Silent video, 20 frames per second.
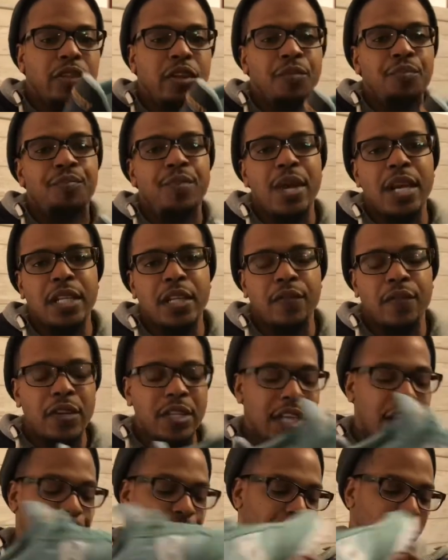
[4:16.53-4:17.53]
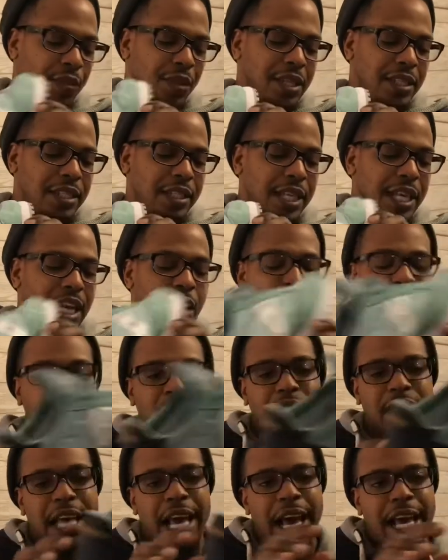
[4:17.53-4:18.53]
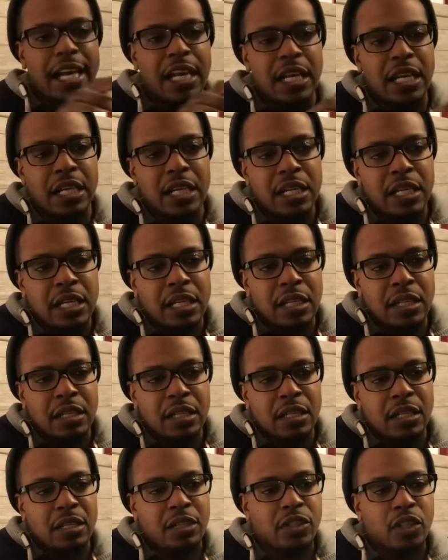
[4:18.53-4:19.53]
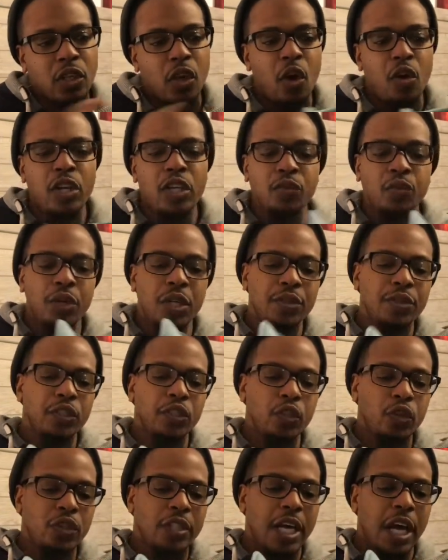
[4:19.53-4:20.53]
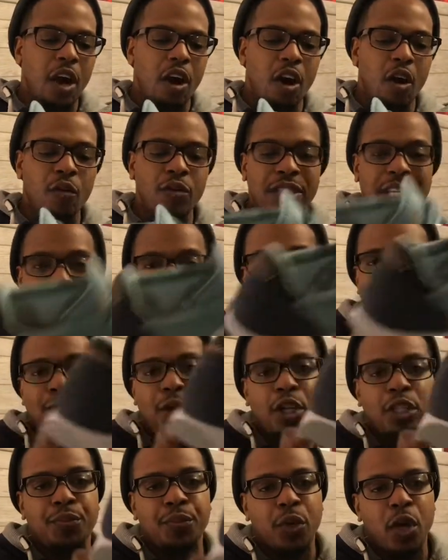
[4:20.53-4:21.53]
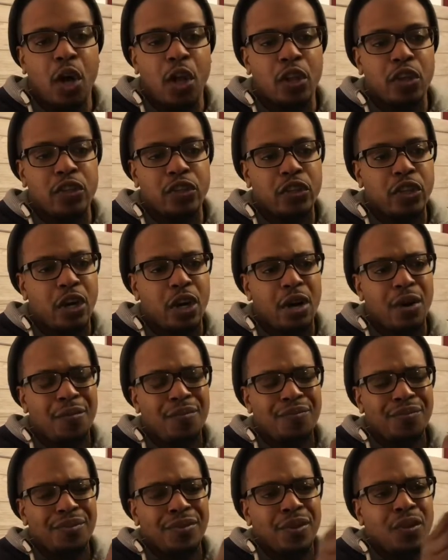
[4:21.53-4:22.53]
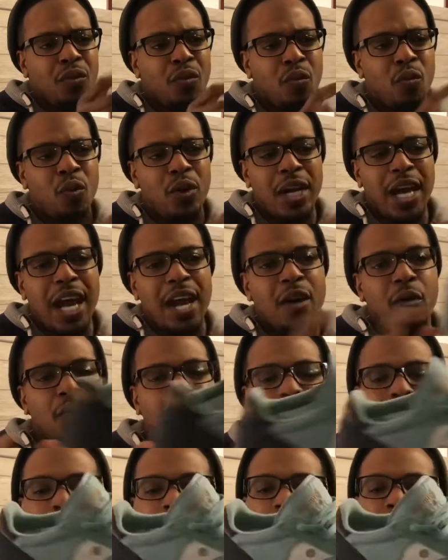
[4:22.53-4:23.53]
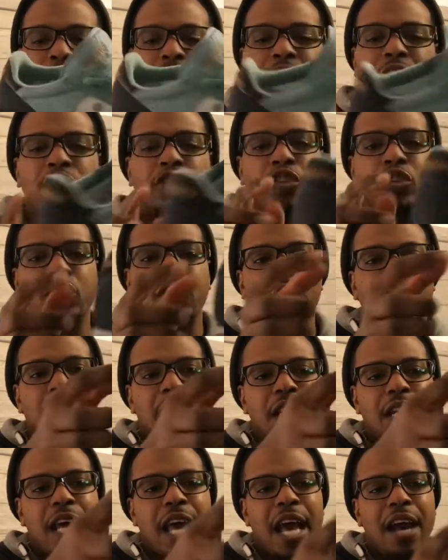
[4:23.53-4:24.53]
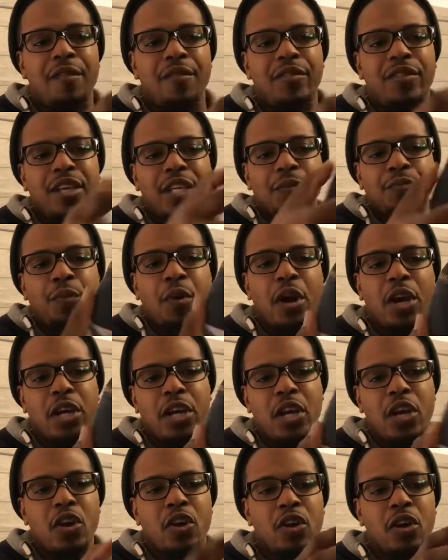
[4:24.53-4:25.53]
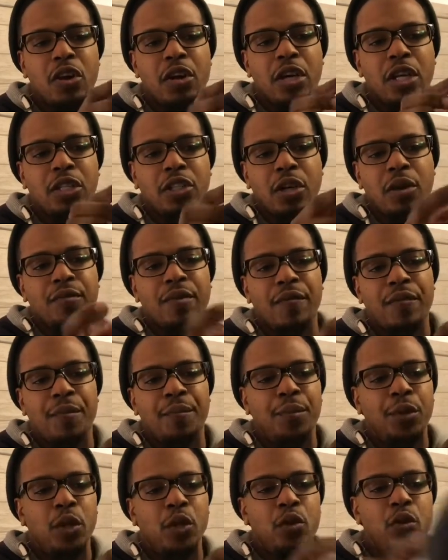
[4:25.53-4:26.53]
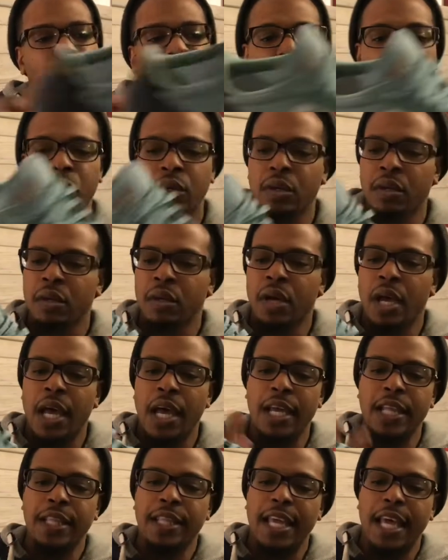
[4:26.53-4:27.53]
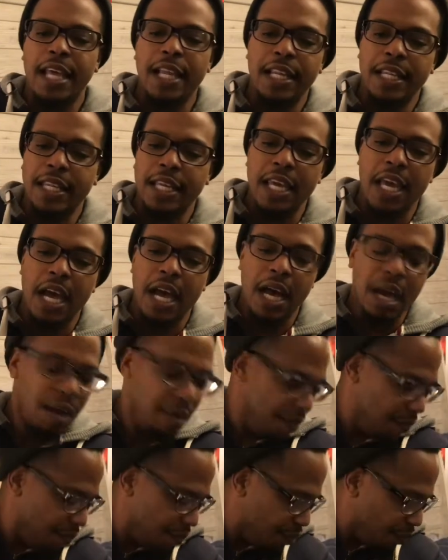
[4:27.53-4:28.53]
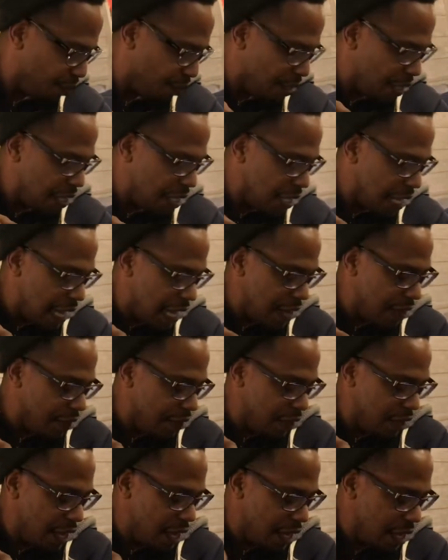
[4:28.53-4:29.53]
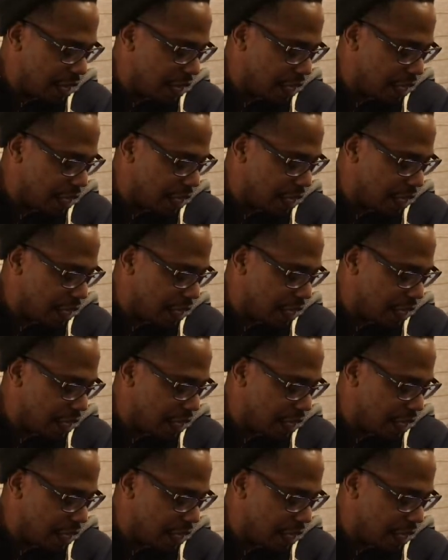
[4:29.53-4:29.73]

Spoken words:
thing big difference I remember seeing was that Saucony is one of the shoes that always had multiple colors. So when I remember these shoes, it didn't have this part here in terms of the blue and then the navy,